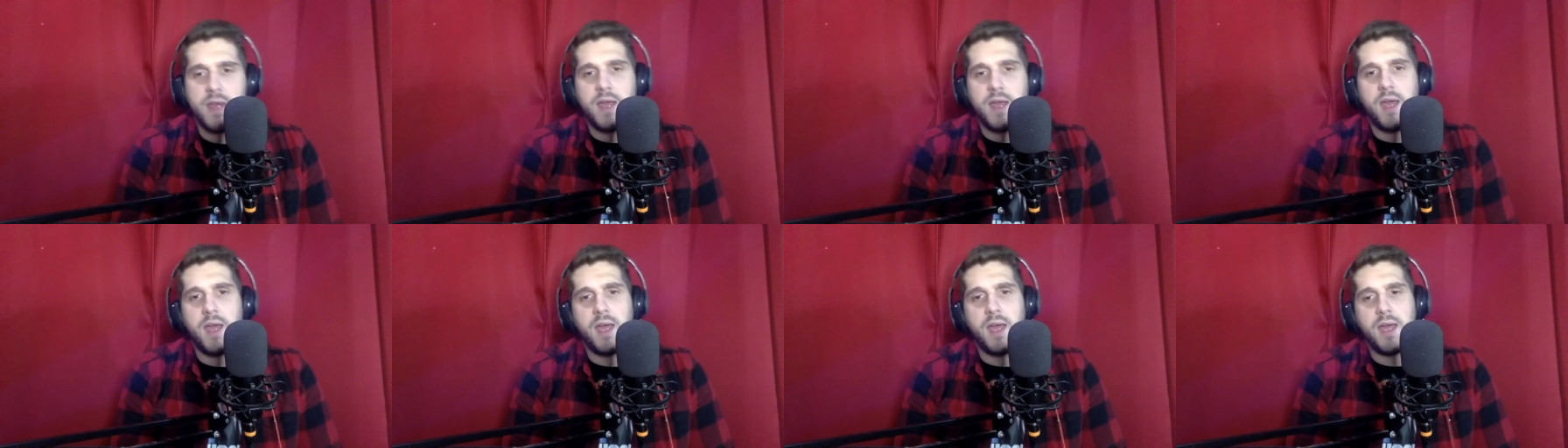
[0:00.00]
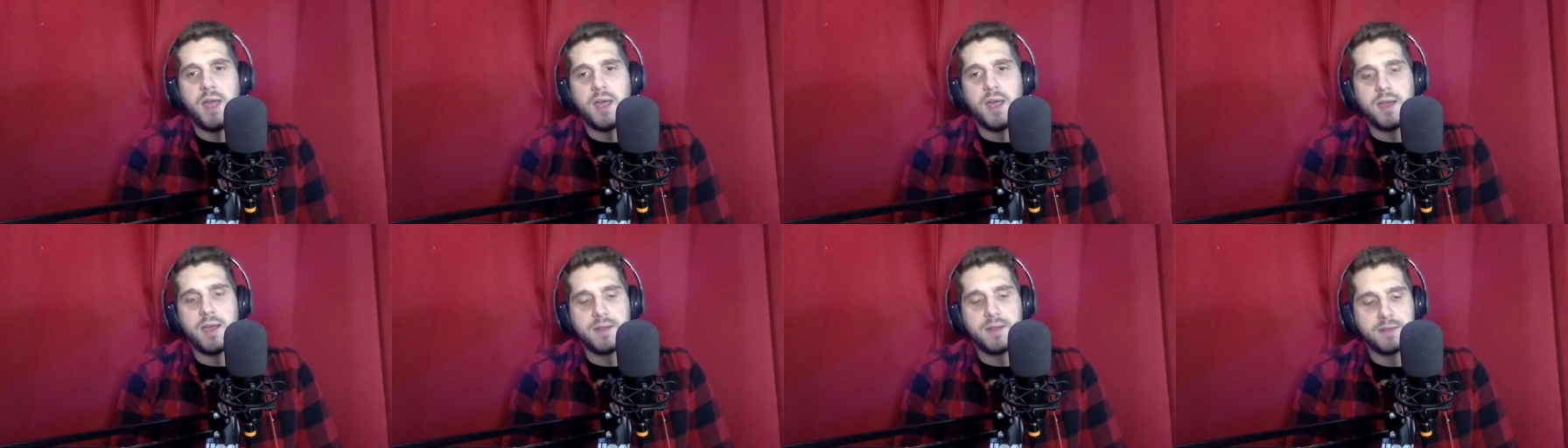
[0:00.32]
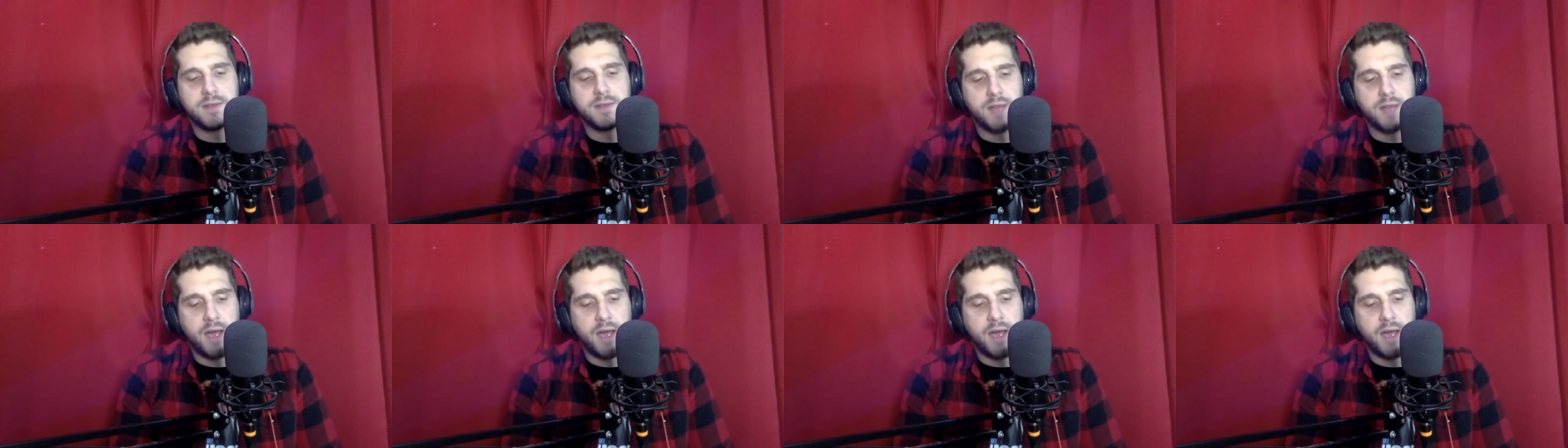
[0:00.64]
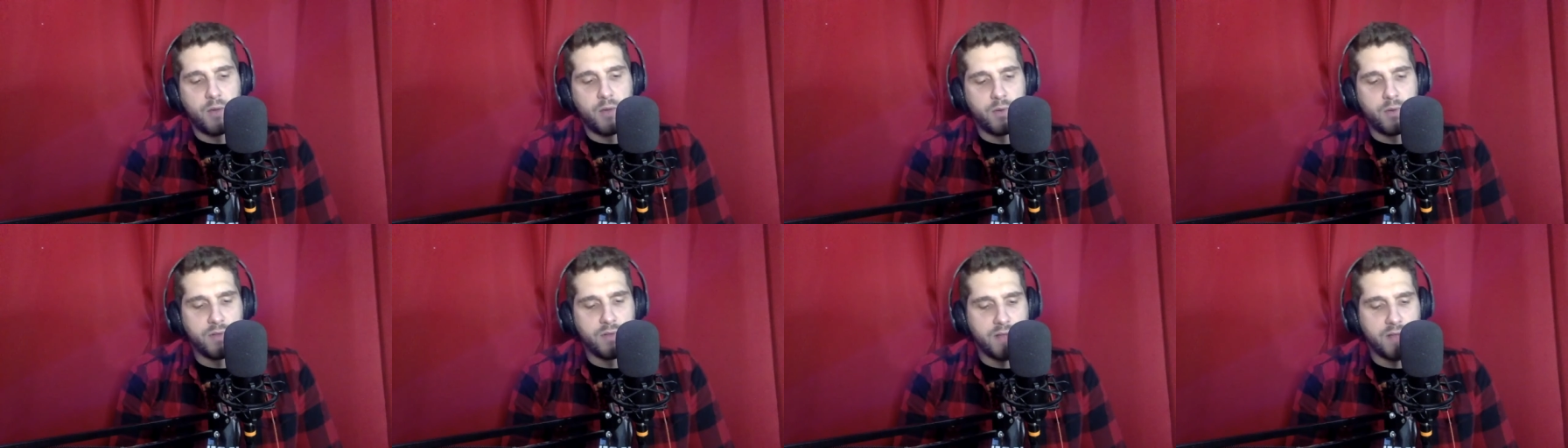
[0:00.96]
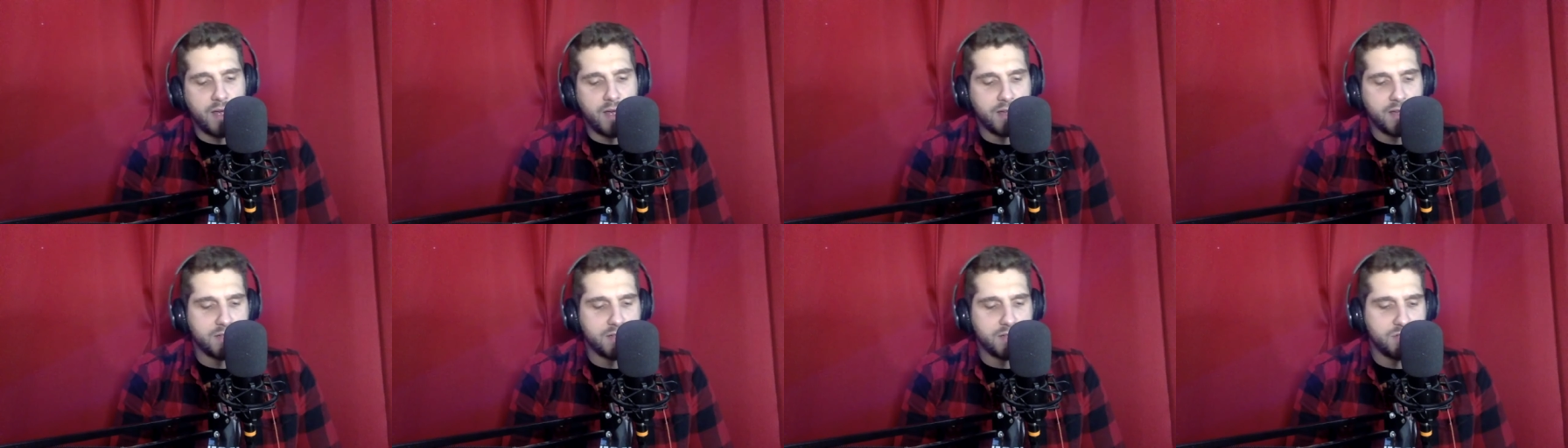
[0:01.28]
And I would
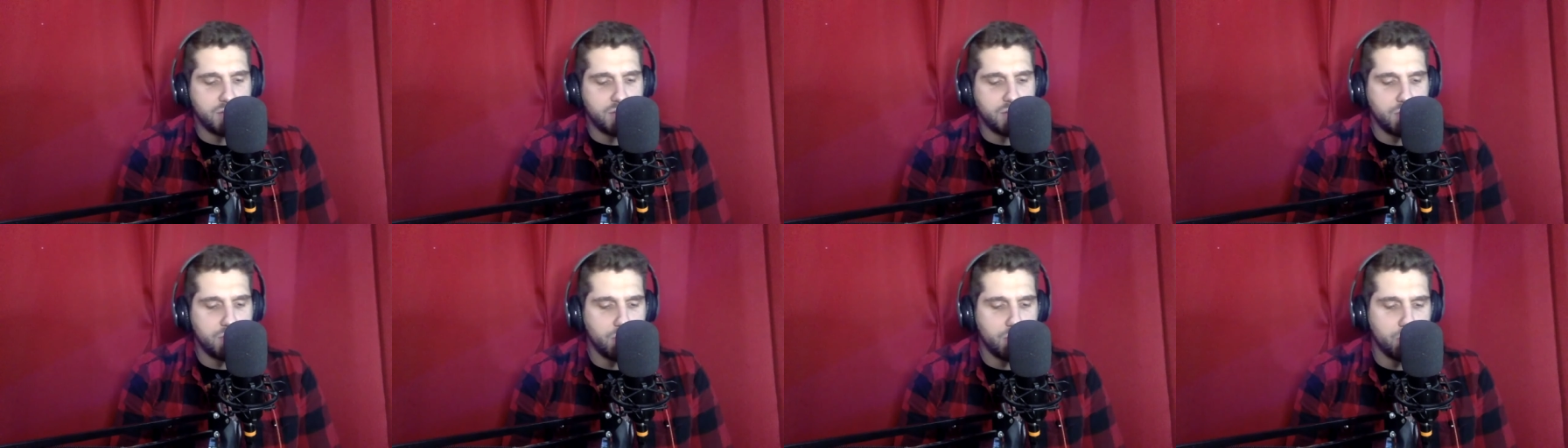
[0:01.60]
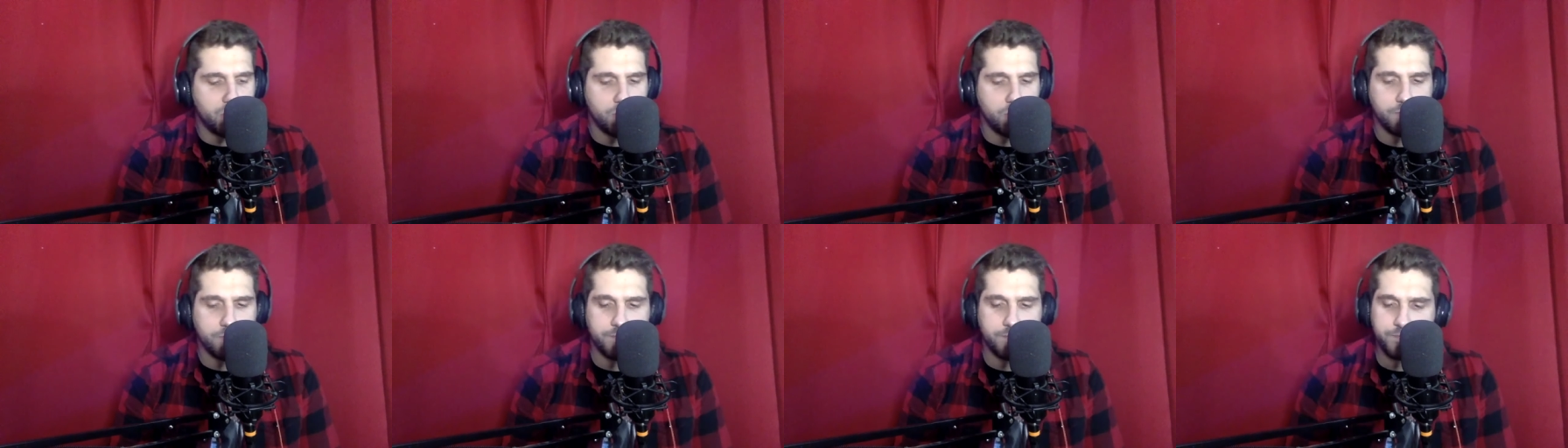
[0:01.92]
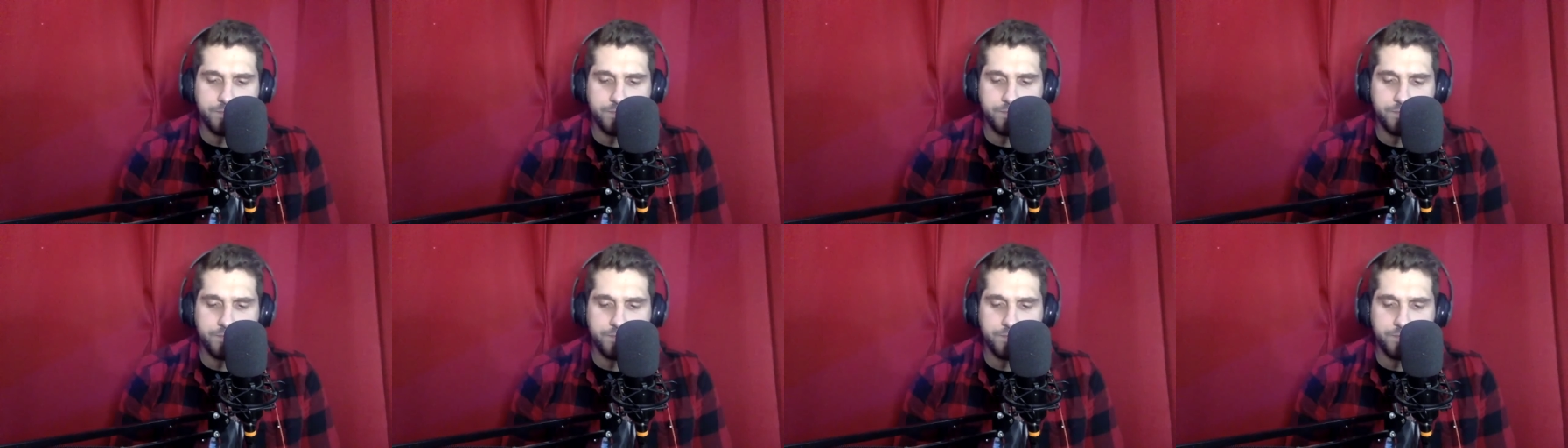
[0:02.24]
like to